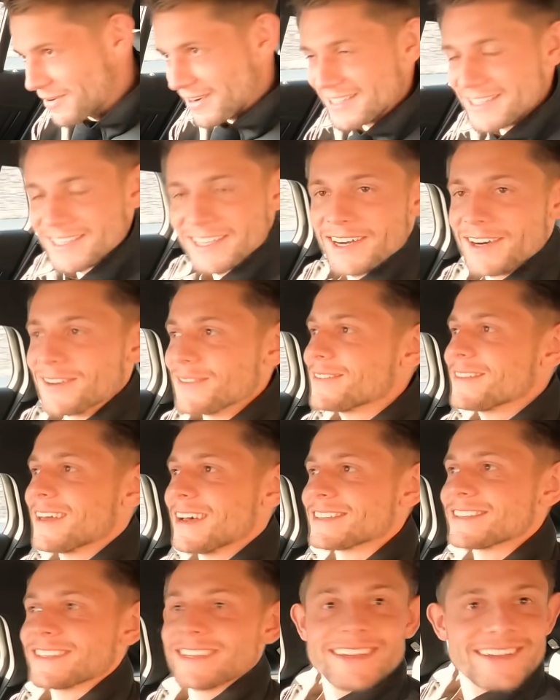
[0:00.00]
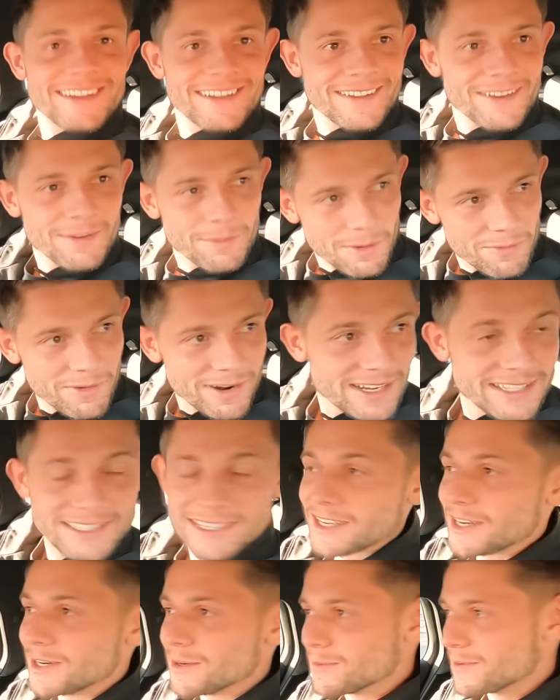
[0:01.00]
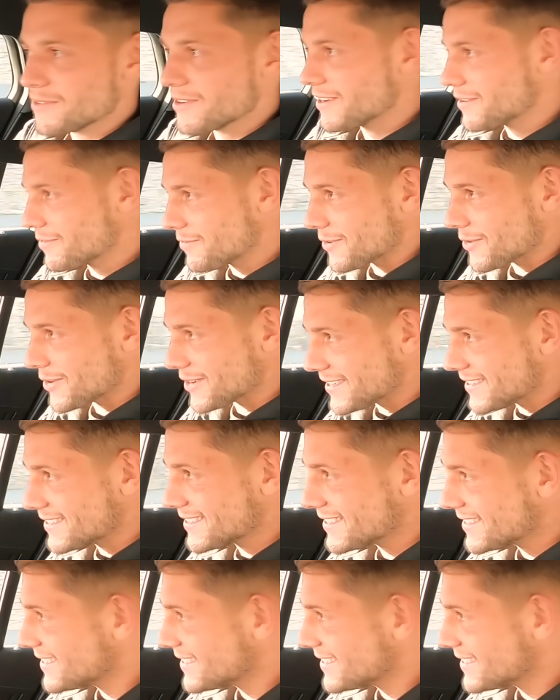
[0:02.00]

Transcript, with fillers: to go. We're ready to go. We're ready to go. We're ready for it. Yeah.